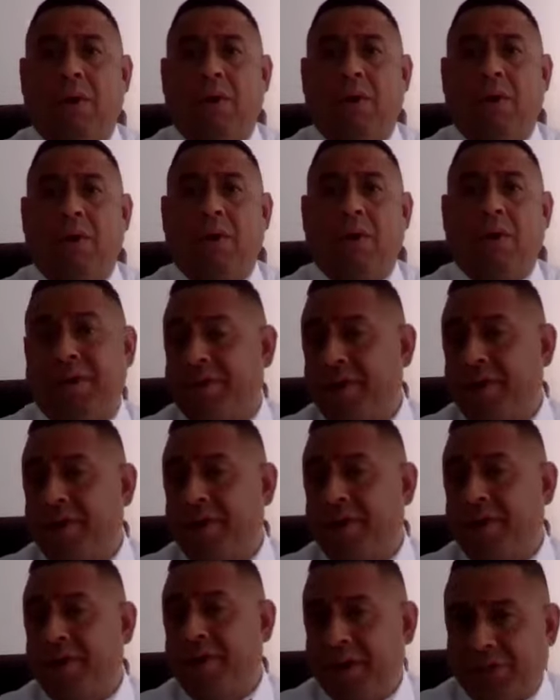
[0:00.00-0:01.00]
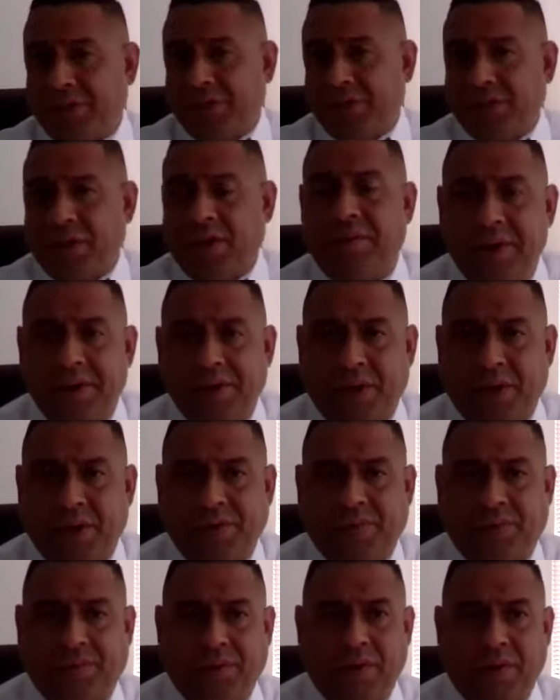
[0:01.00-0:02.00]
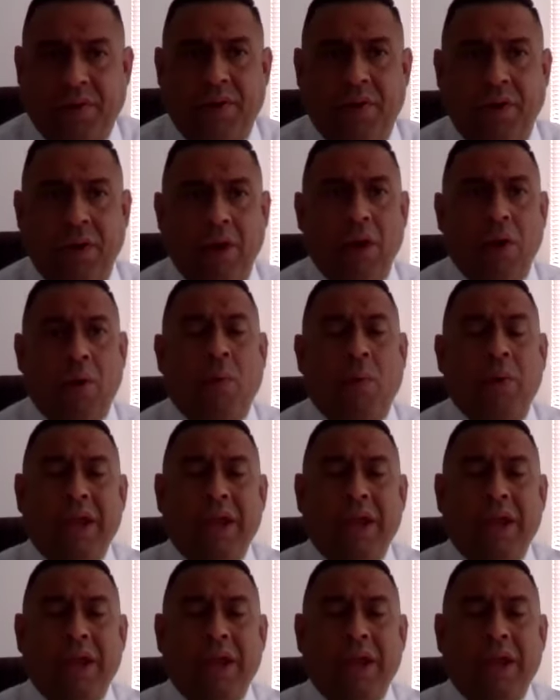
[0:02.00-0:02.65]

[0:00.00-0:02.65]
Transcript: whether you need us to talk to administrators for you.